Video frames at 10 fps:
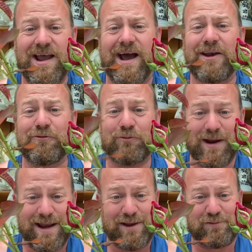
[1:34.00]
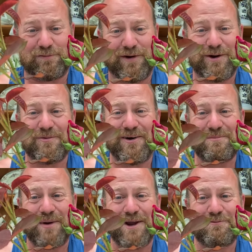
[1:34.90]
and it really is very, very
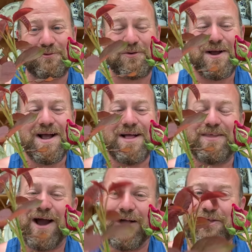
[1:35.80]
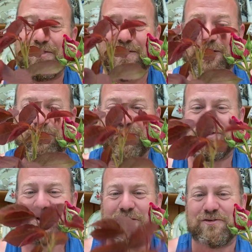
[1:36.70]
painful. The other thing I wanted
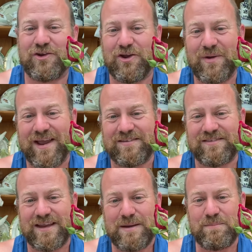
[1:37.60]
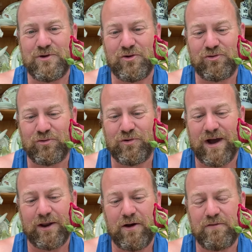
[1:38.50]
to show to you is the beautiful
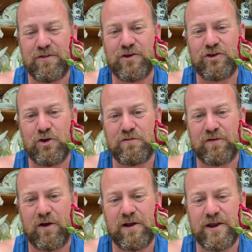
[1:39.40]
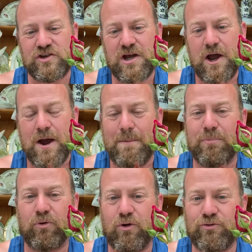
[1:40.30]
colour of the new foliage,
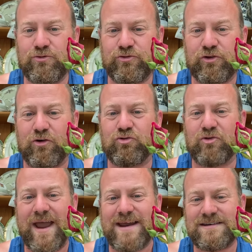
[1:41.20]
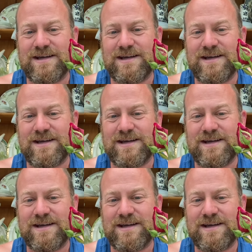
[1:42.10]
bronzed red,